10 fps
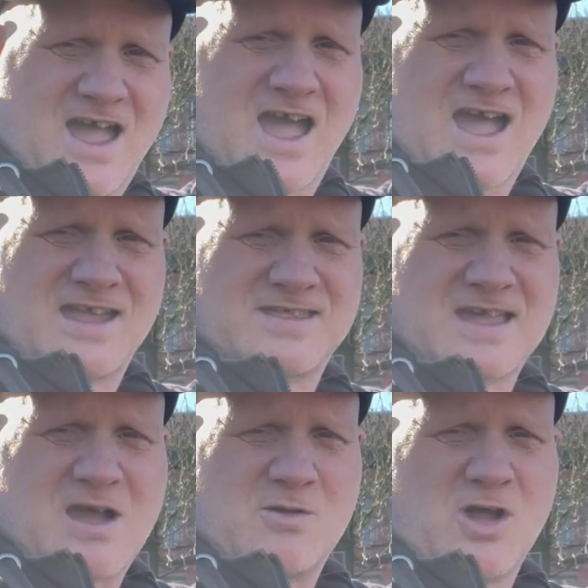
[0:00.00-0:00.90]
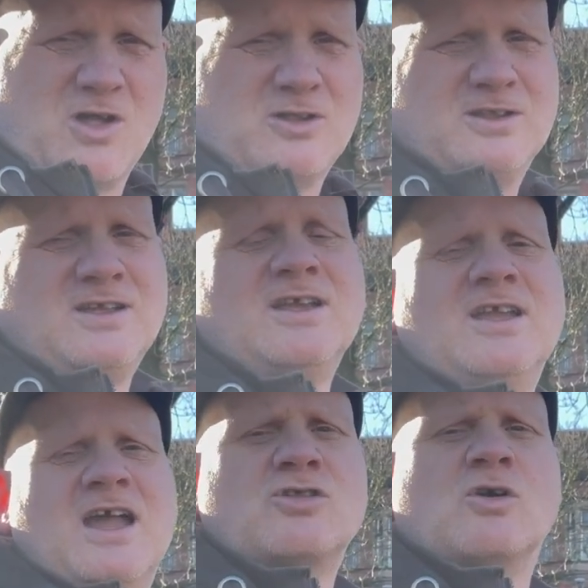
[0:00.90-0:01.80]
Hyde Town Hall.
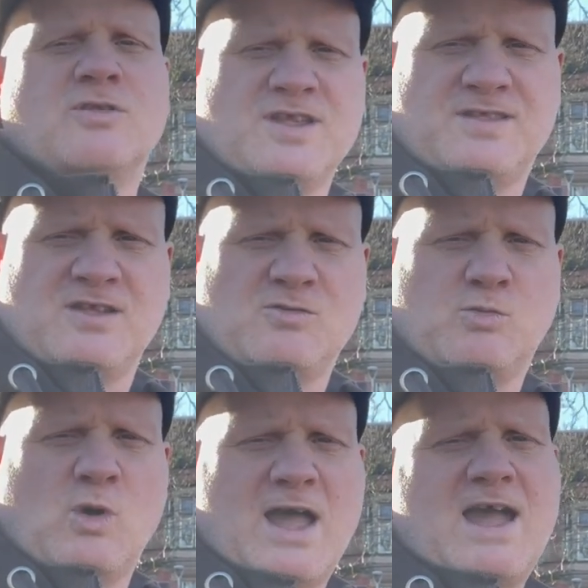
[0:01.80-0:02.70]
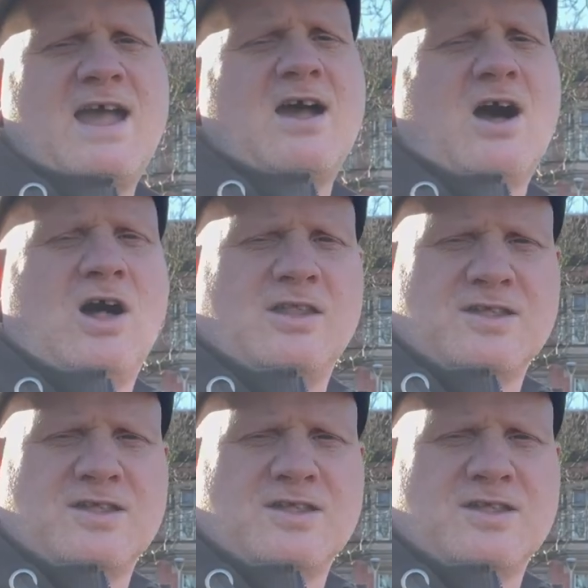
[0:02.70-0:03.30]
So this is where all the